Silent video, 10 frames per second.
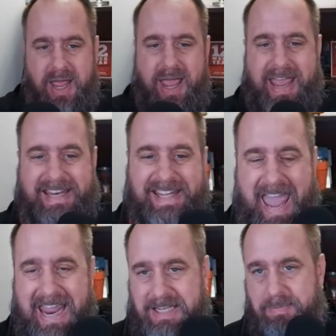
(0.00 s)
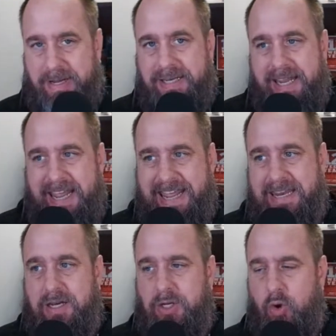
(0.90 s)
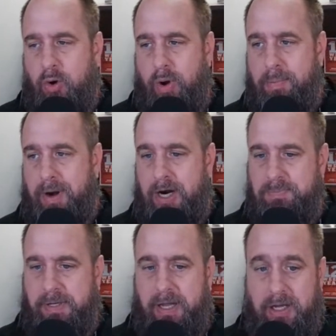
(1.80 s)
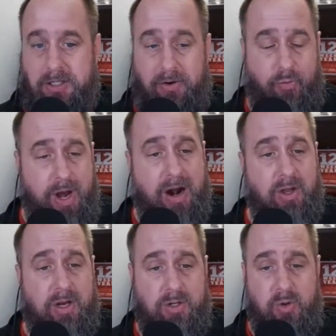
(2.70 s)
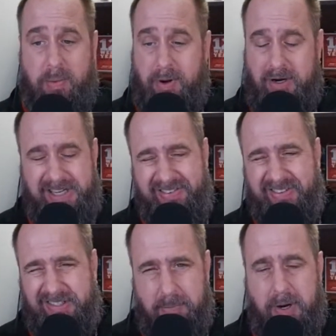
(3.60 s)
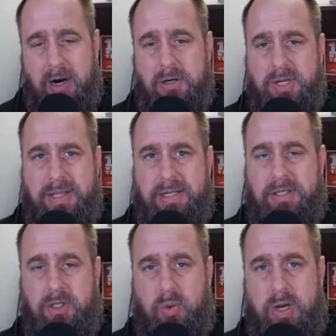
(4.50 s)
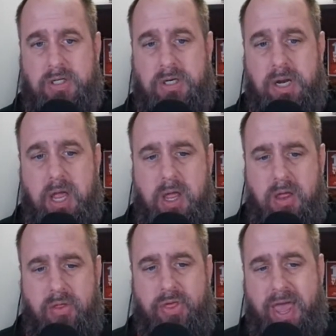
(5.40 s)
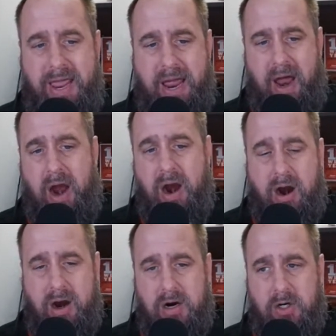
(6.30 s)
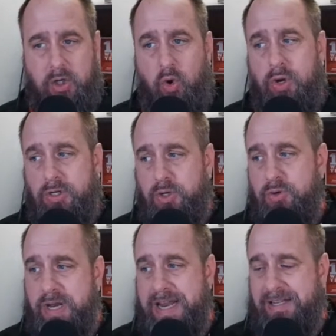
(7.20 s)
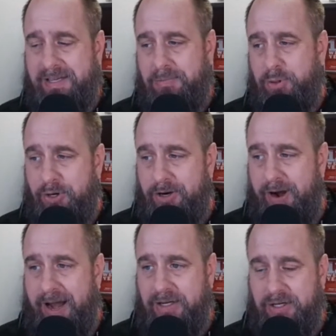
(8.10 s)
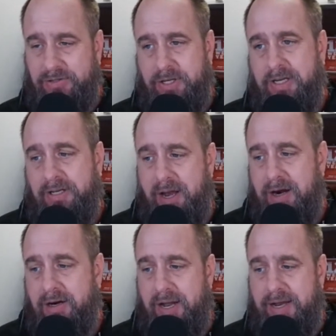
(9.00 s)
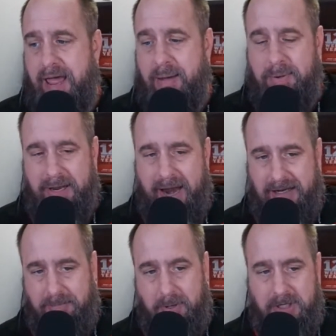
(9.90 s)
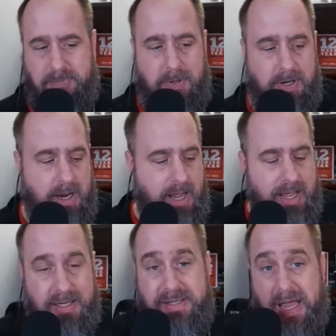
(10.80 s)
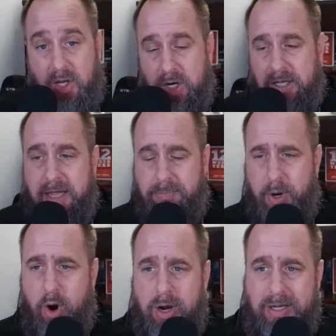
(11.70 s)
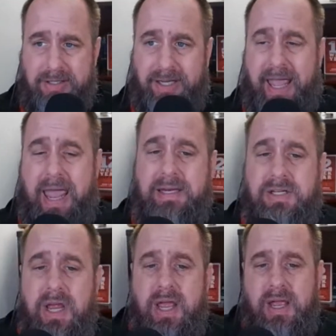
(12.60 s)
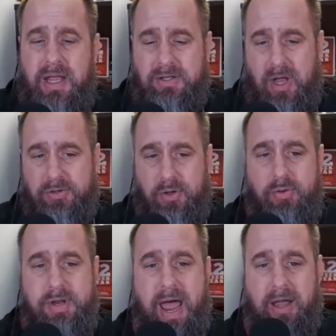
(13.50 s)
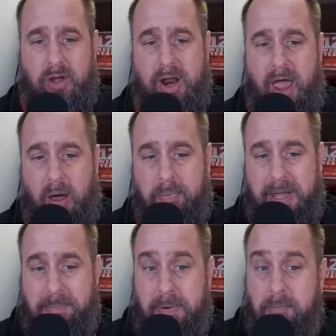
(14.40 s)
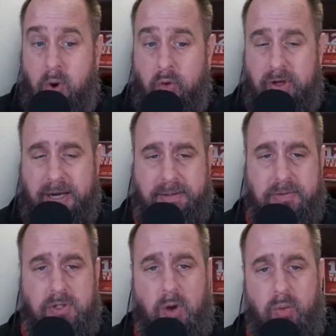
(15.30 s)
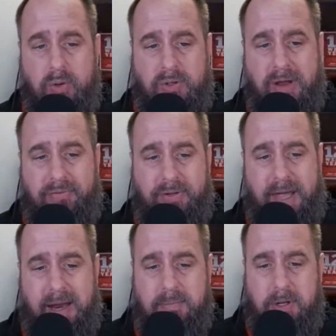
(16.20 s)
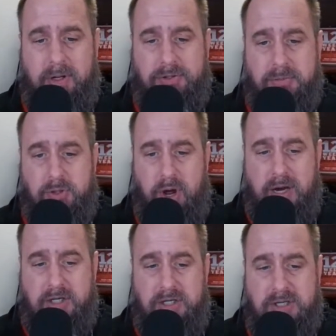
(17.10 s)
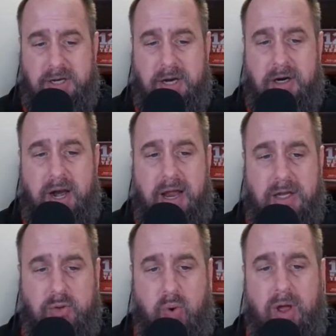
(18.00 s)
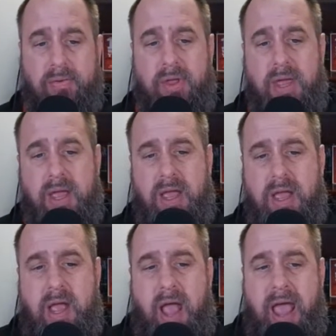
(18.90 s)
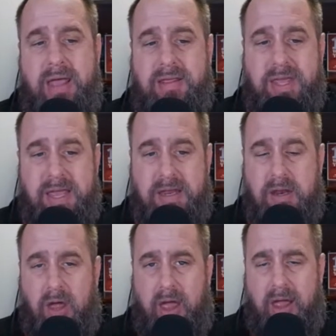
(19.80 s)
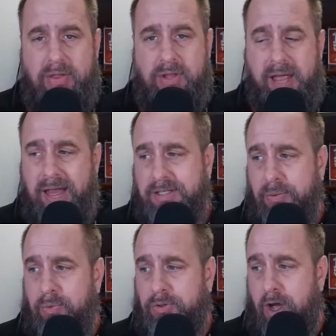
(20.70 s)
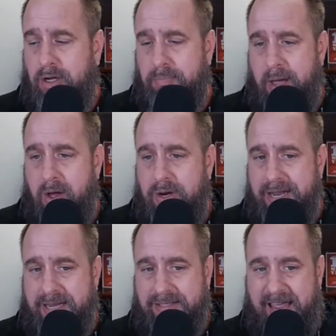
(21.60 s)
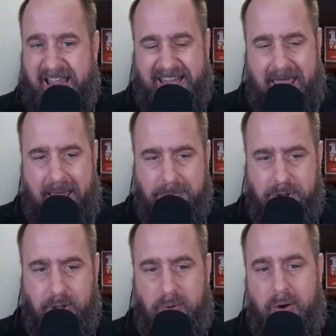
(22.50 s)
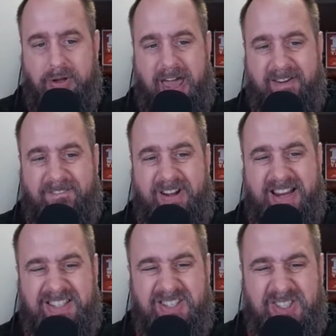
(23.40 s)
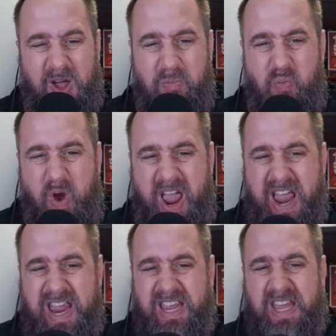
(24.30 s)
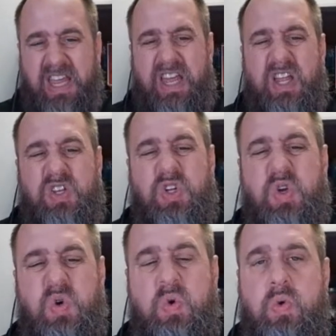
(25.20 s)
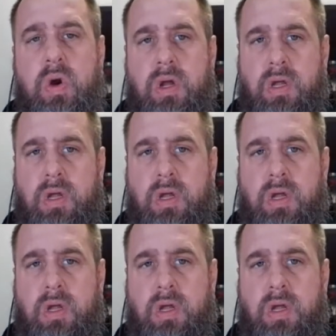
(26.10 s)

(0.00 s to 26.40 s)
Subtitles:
engagement in your webinars, because if we are going to do webinars, even seminars in this situation, they are going to need some sort of interaction. Sitting there and not being an active participant is not going to keep your audience engaged. It's also not going to help keep them motivated. So we definitely got to build some strategies in there as well. And then the last thing we'll talk about is that capture, right? We got to find some way to